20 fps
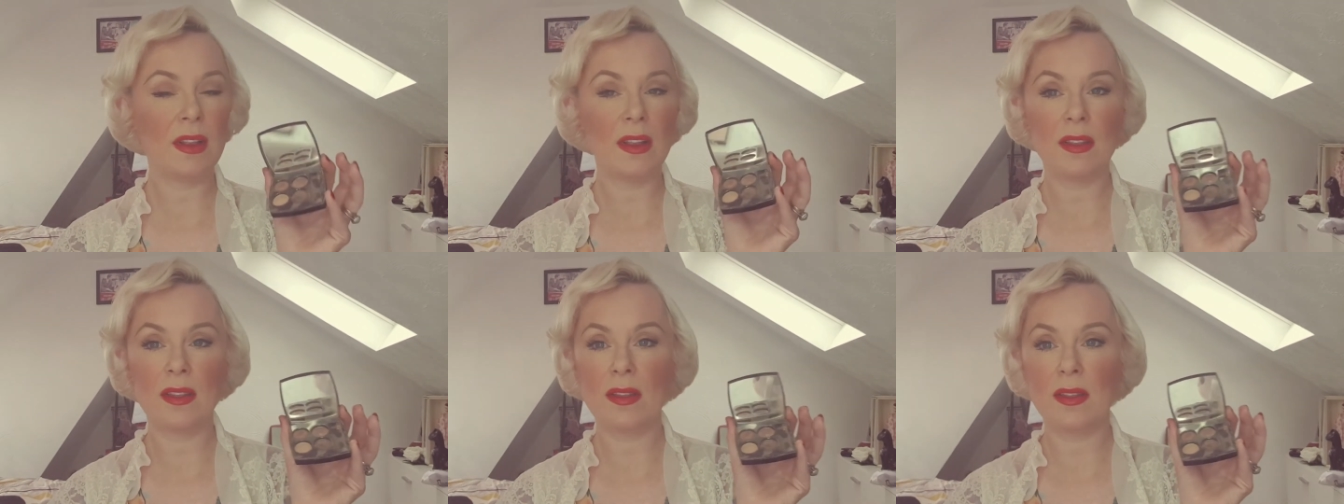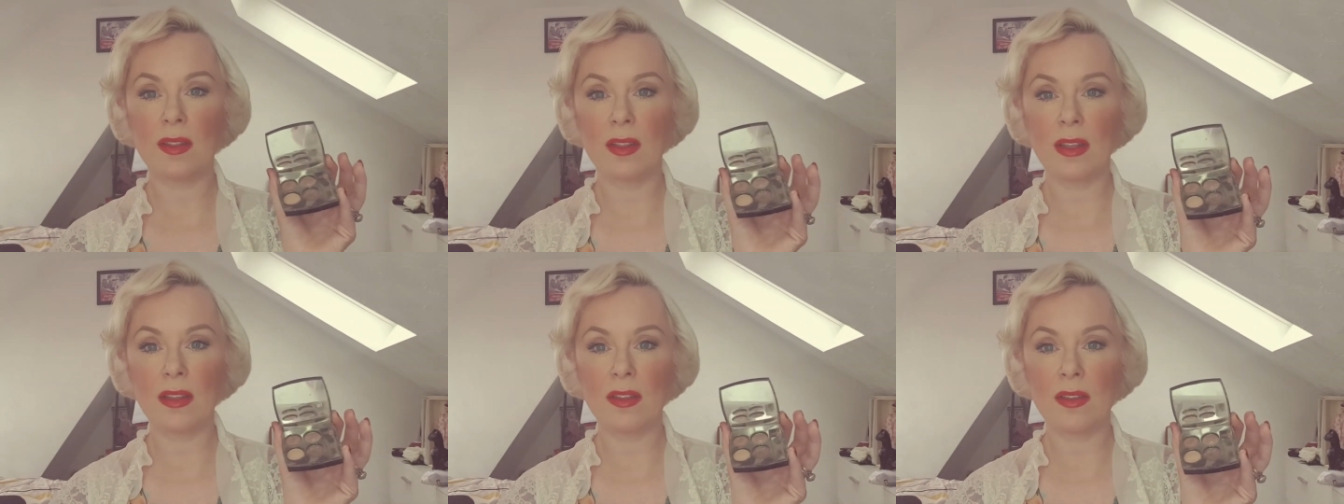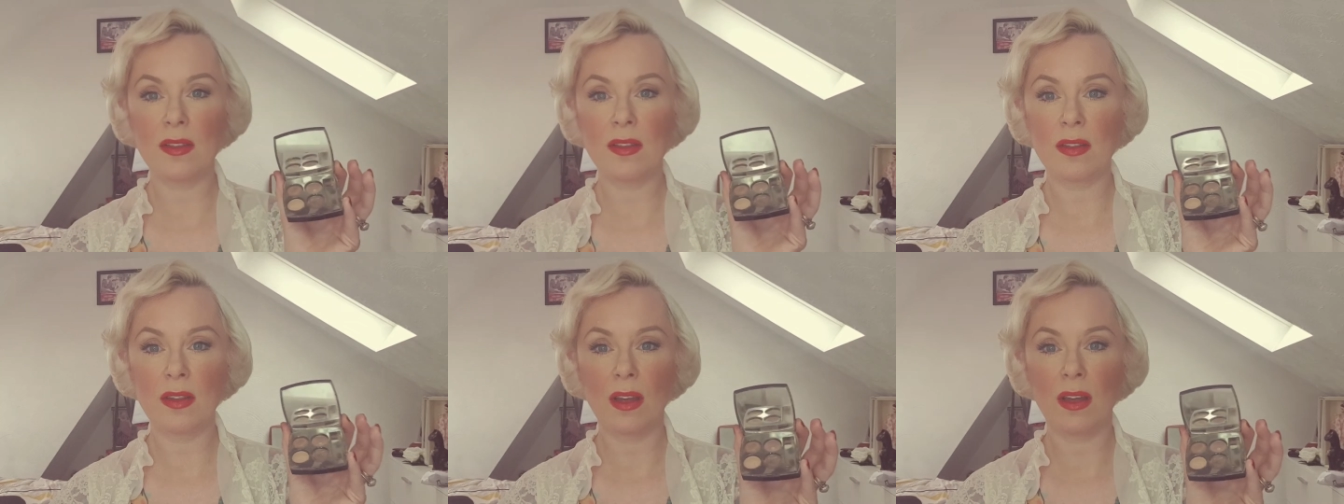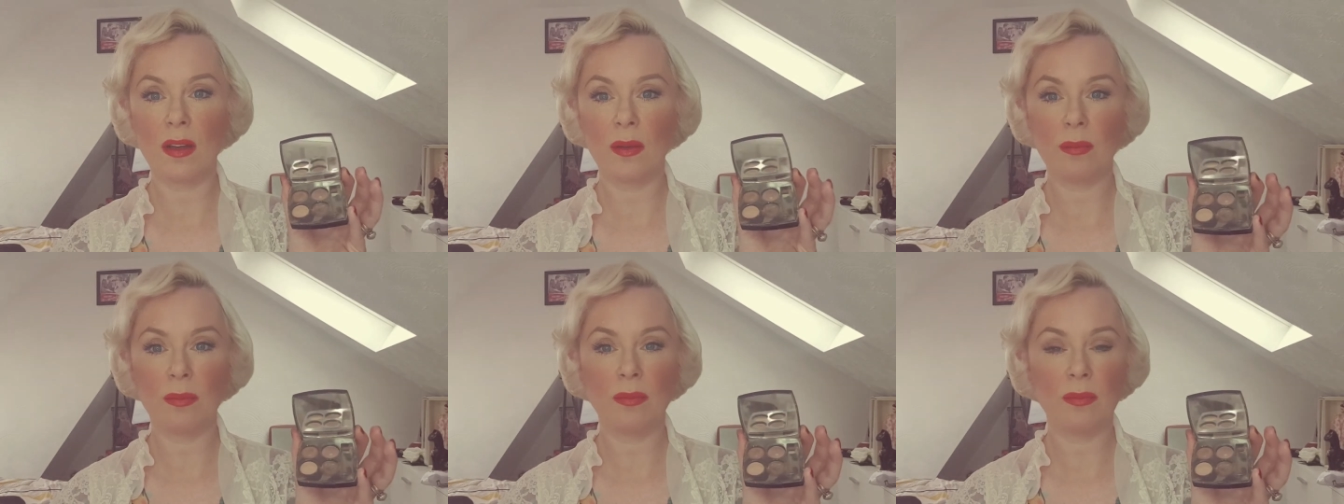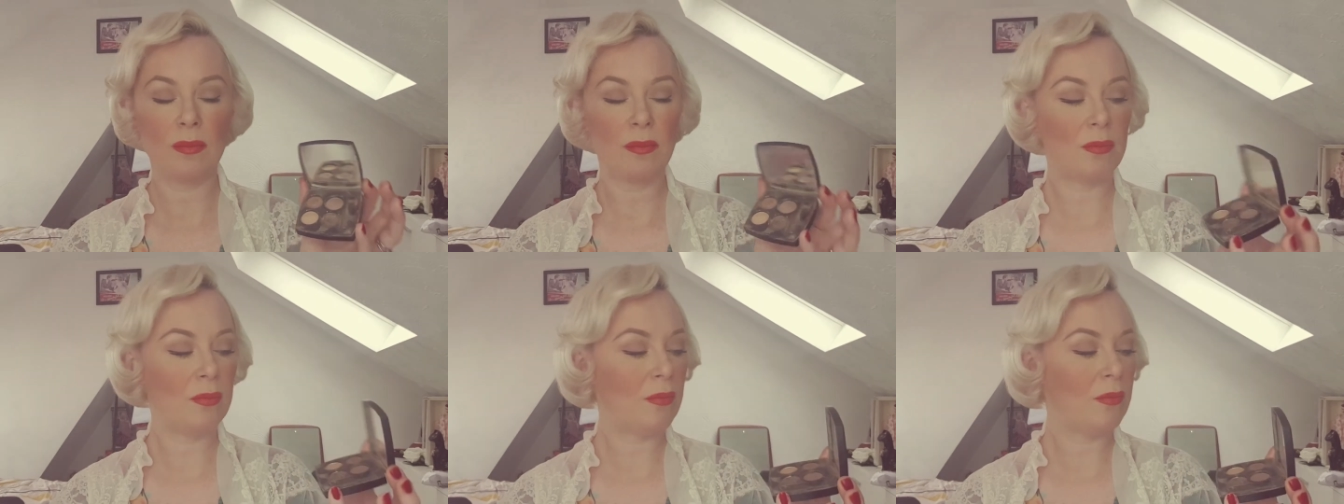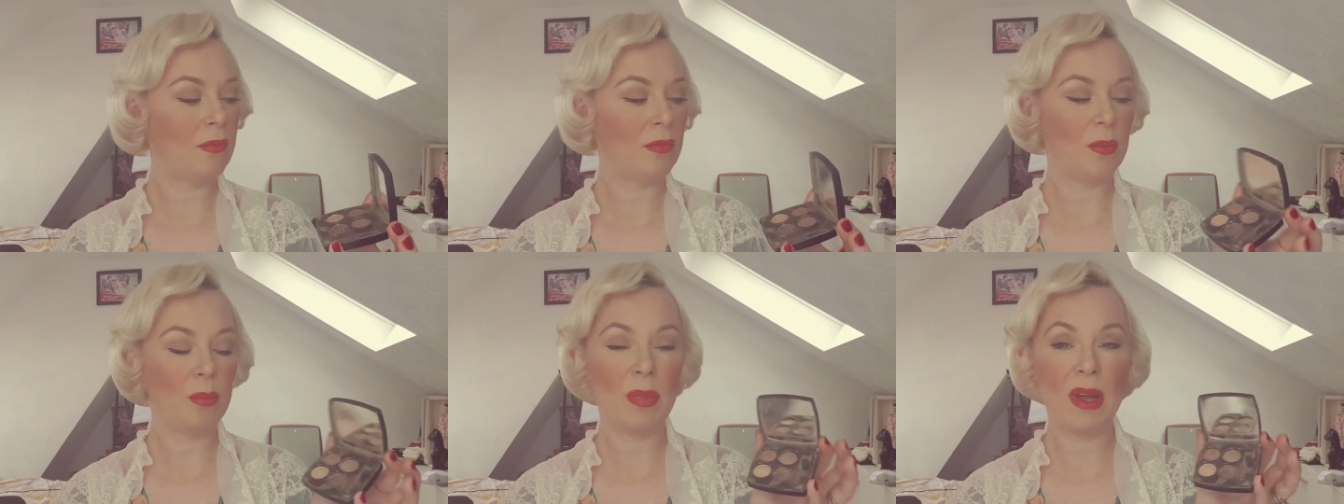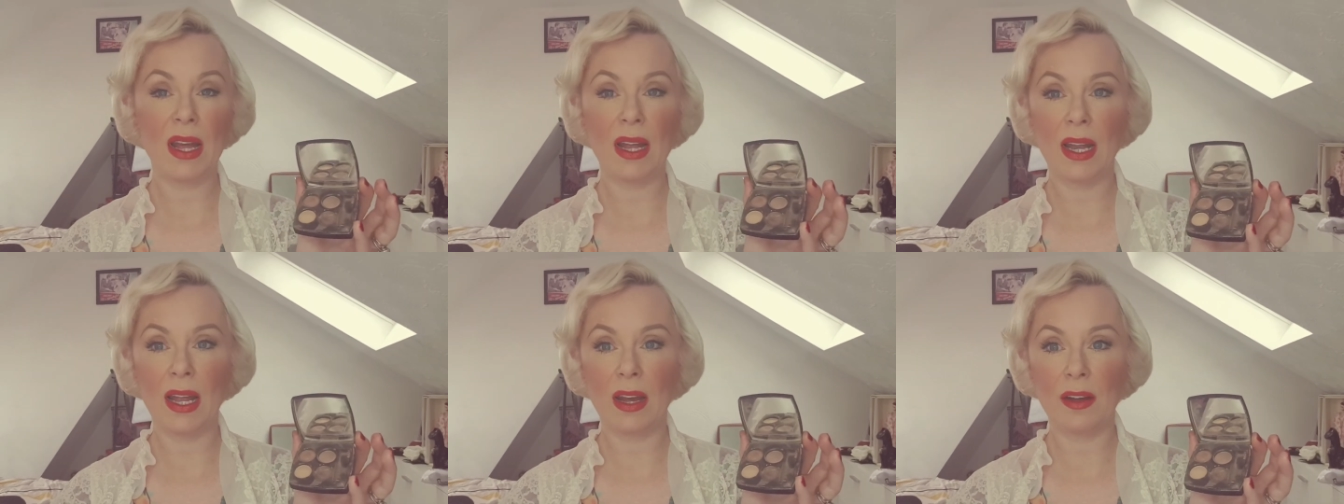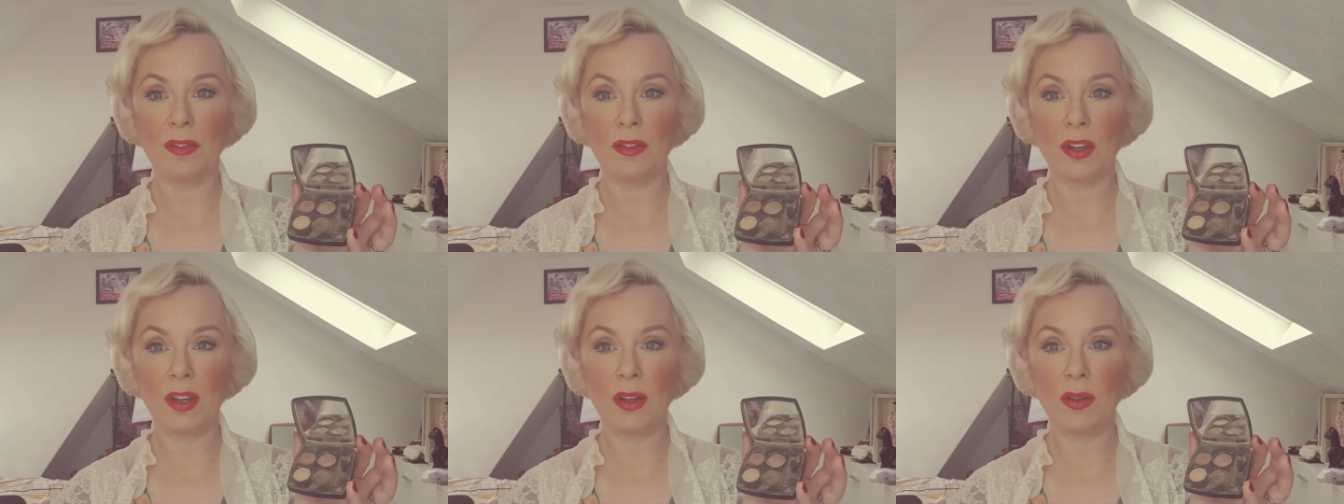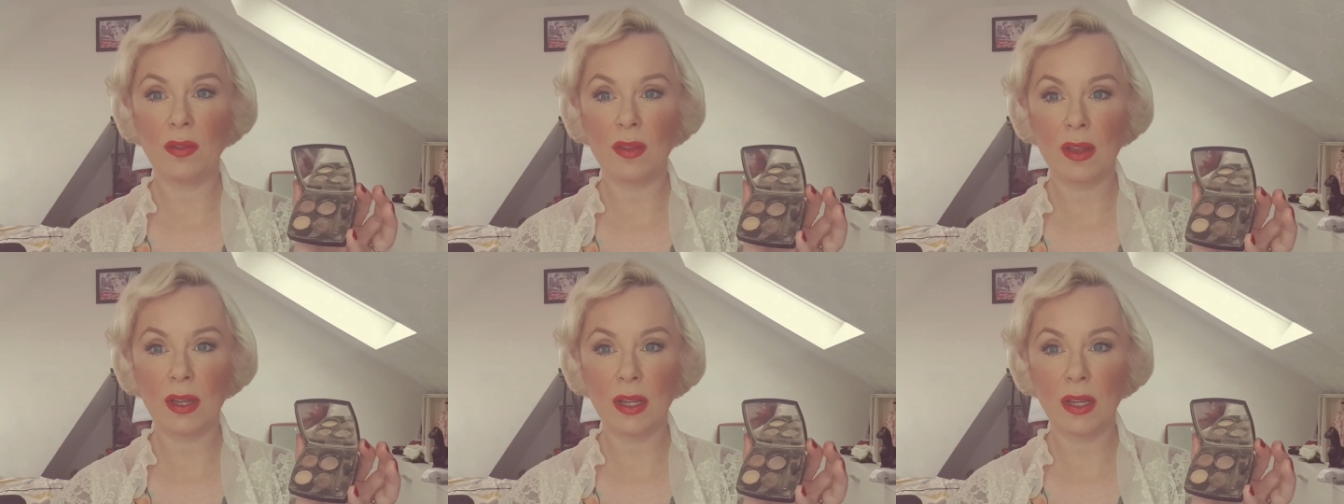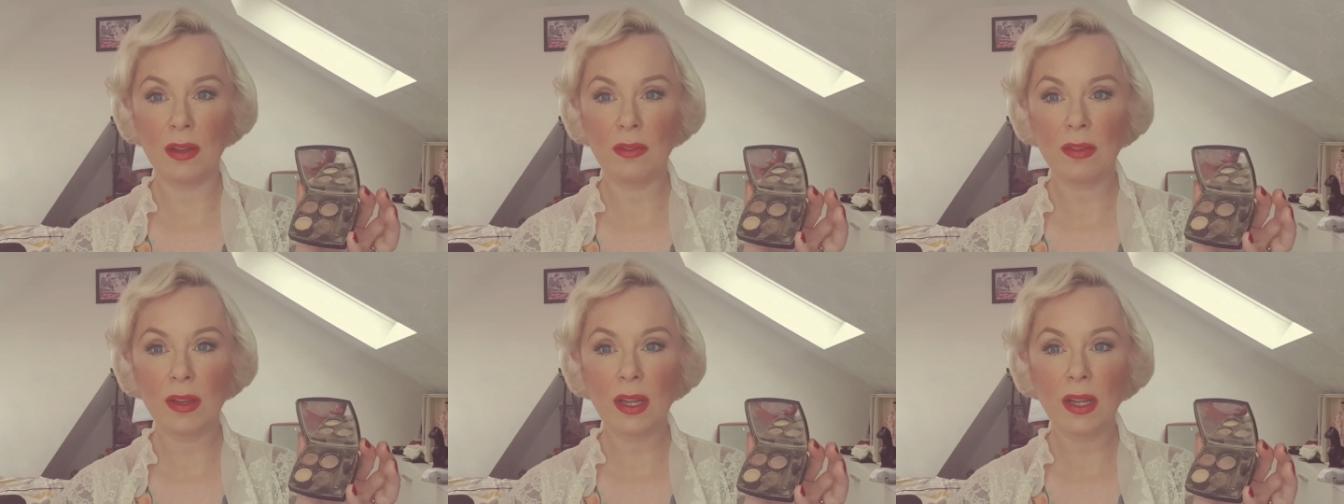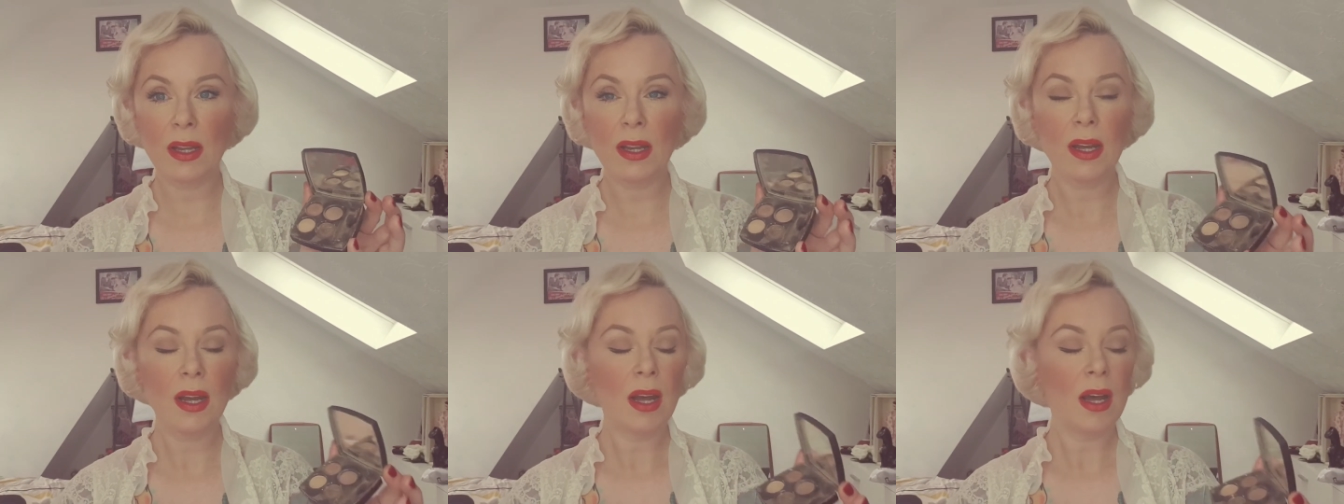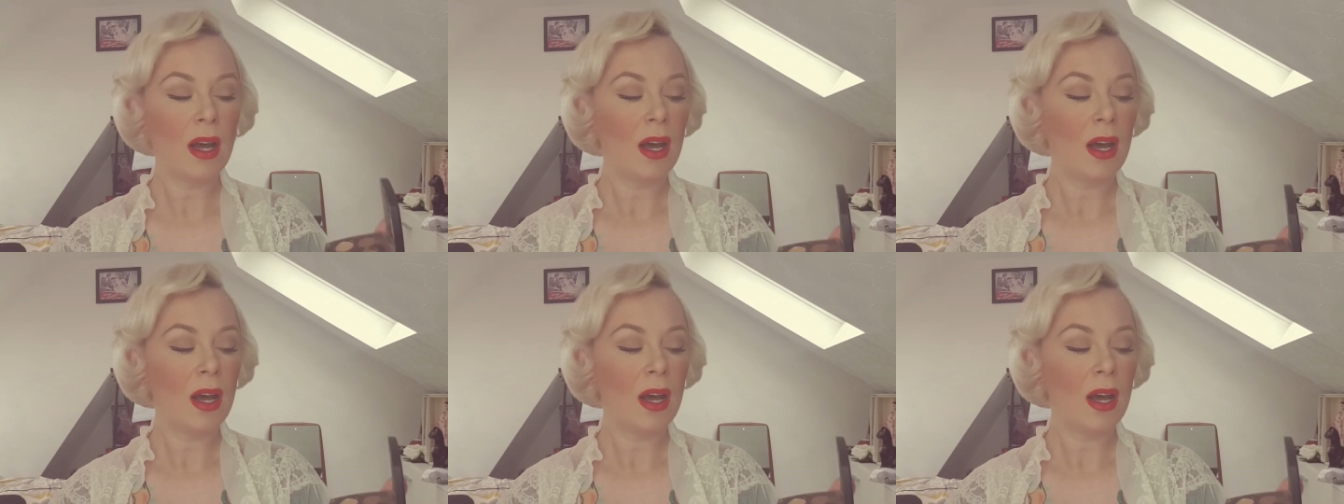This is barely have to use any of it.